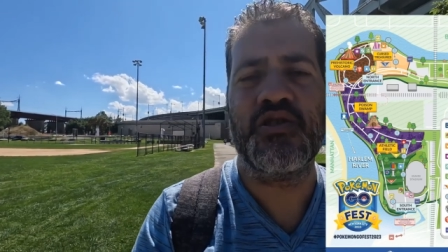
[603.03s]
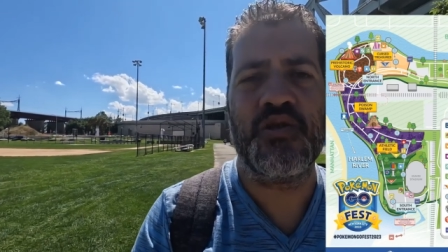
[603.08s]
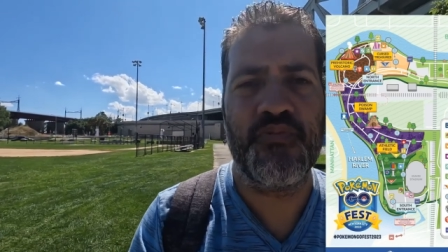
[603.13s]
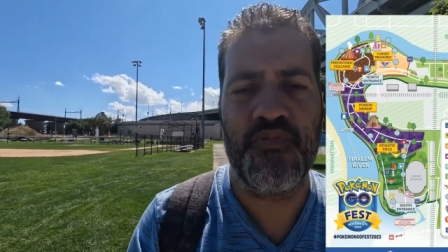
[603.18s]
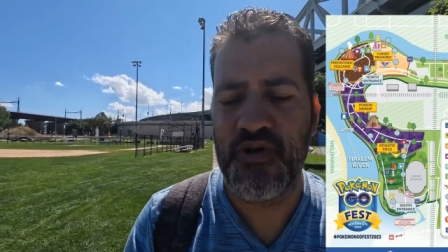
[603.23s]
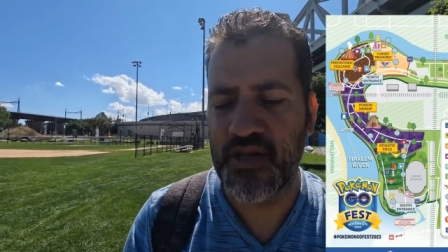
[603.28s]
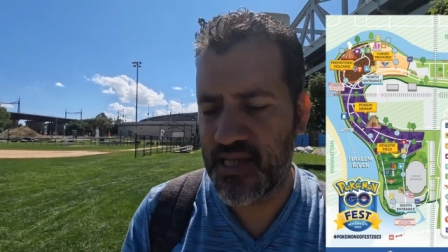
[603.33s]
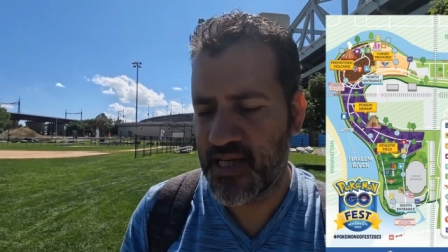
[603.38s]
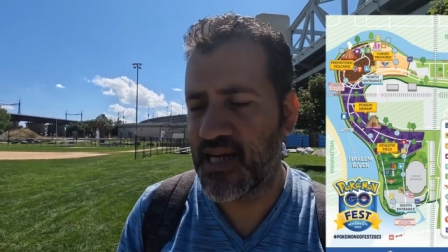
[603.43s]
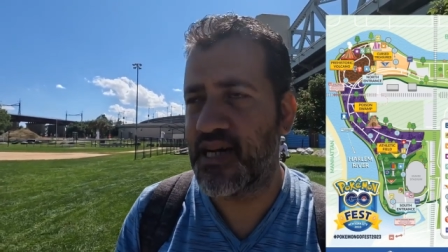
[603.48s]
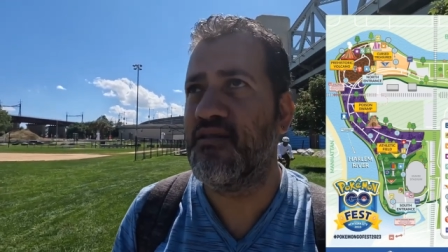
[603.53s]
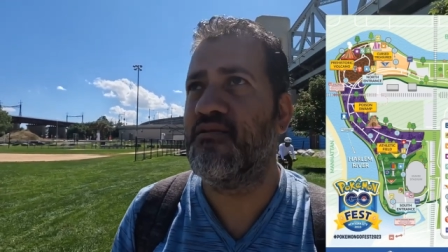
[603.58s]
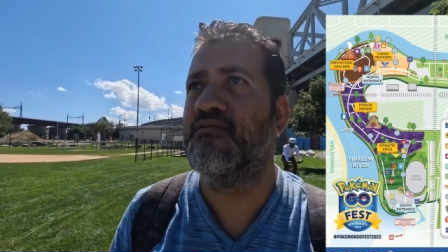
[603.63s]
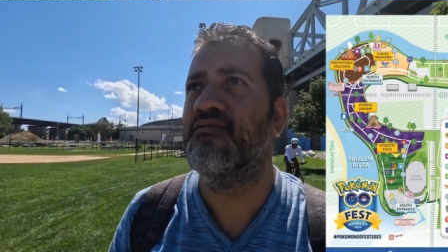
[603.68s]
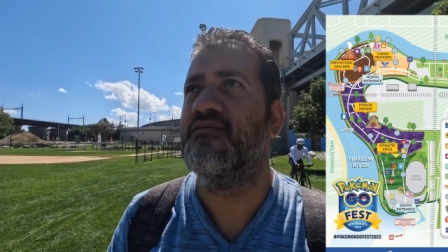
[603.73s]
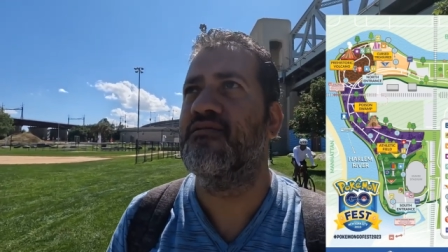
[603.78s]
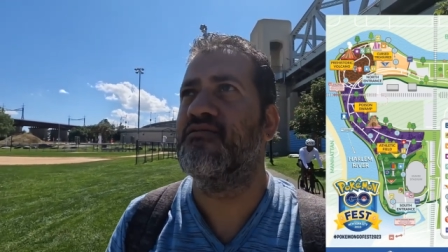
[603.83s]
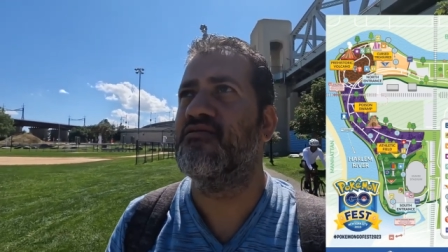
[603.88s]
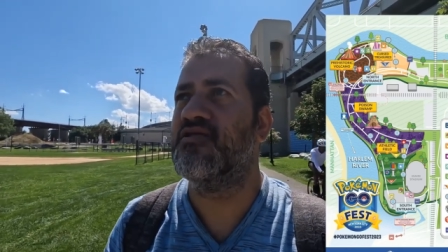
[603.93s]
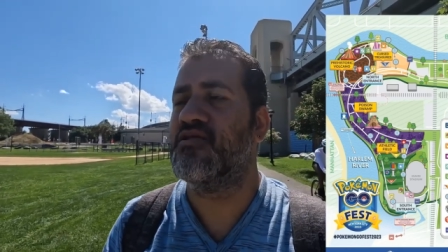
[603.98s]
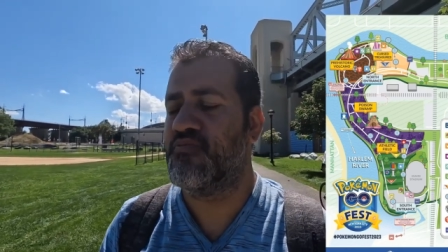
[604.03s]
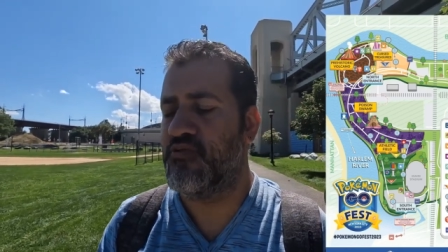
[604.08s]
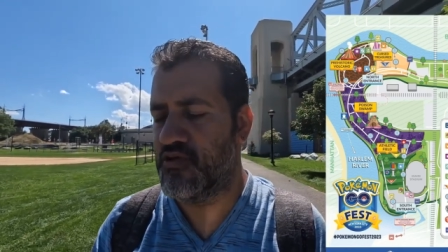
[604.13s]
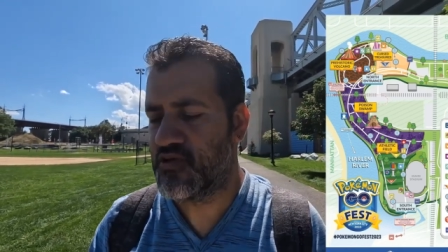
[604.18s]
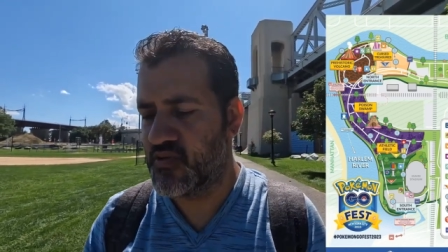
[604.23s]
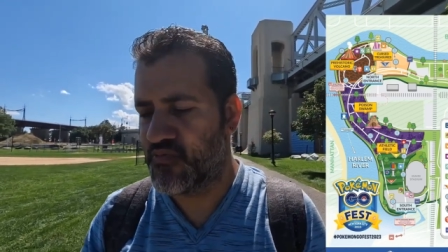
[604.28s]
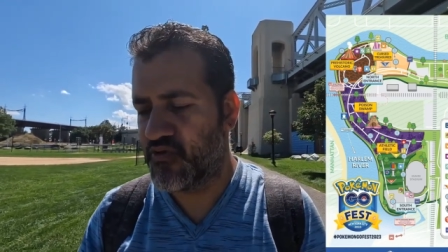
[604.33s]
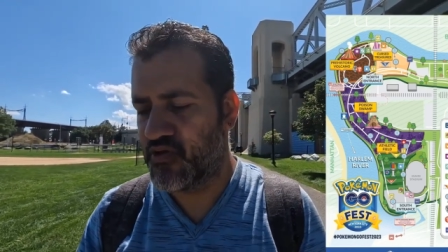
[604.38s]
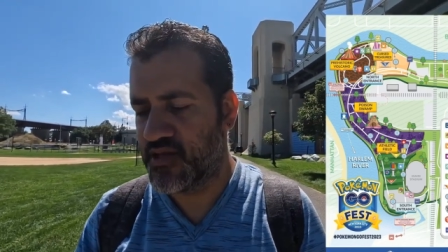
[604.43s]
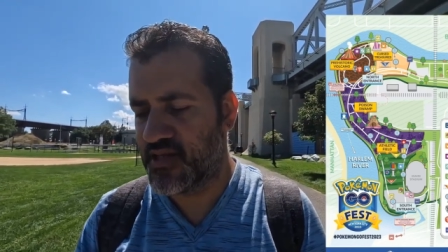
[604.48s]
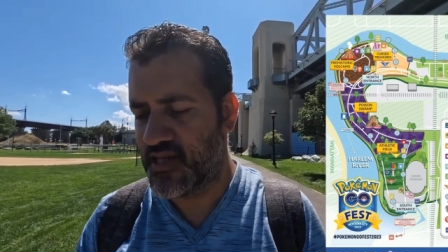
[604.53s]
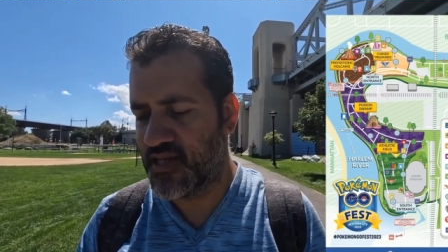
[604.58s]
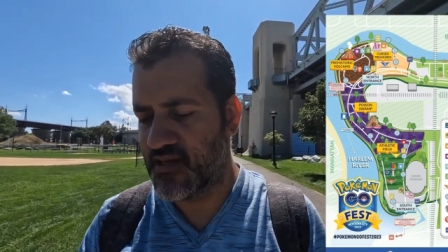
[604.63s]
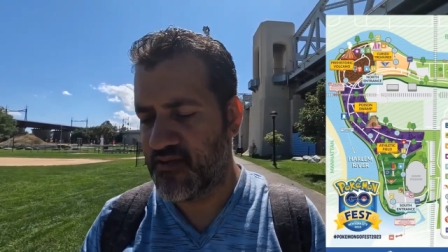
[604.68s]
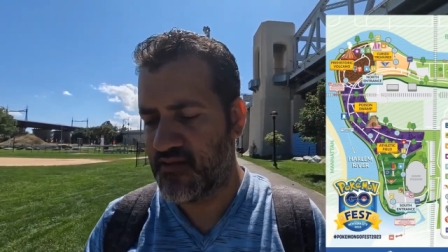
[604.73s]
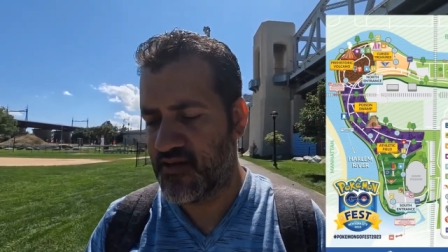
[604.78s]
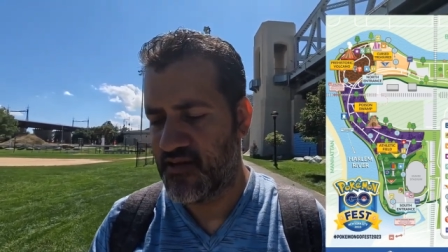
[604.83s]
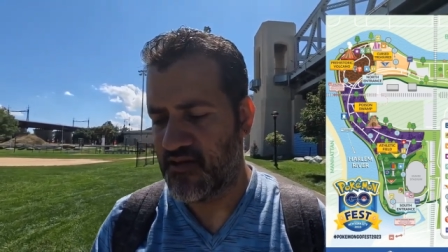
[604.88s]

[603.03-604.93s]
wanted to point that out. Just wanted to point that out.